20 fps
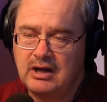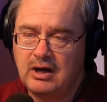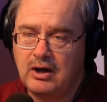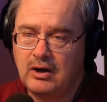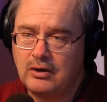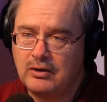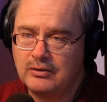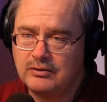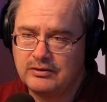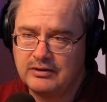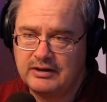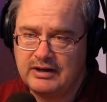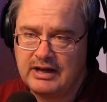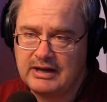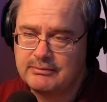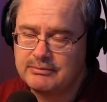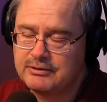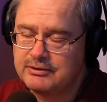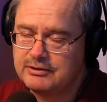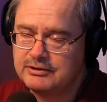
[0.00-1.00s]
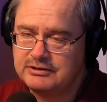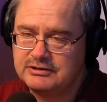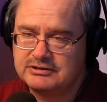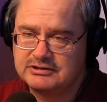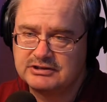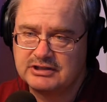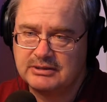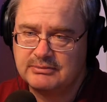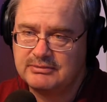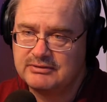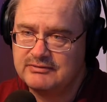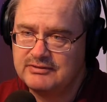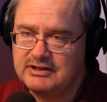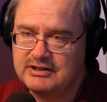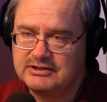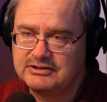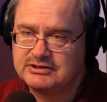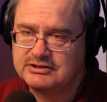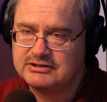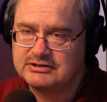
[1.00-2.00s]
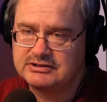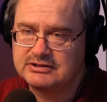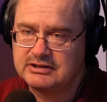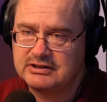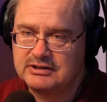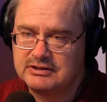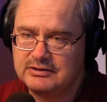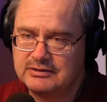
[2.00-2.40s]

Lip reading: all the neighborhood subdivisions.